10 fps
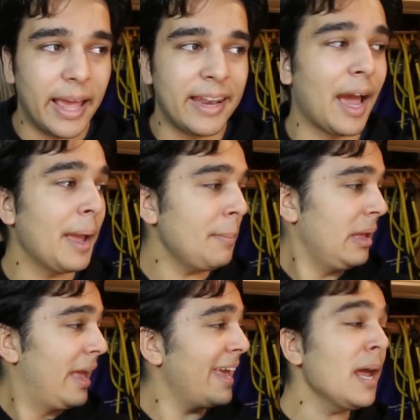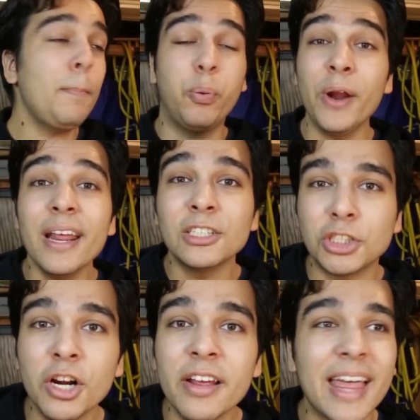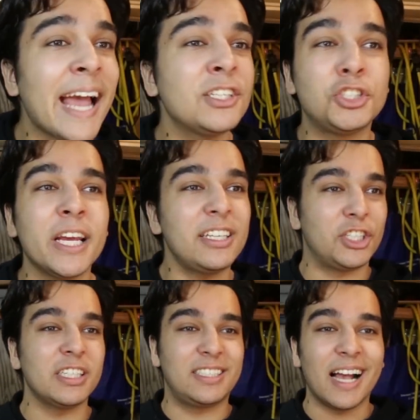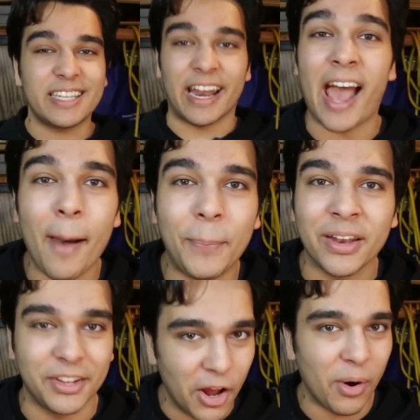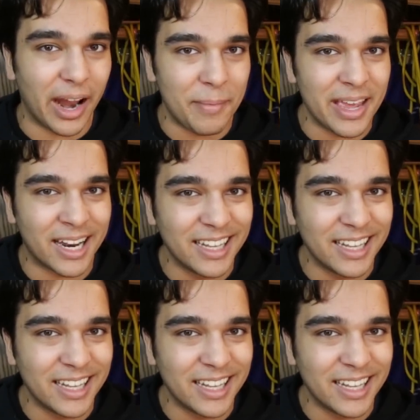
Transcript: And I'm and I'm pretty sure that shit just doesn't happen. You know what I mean?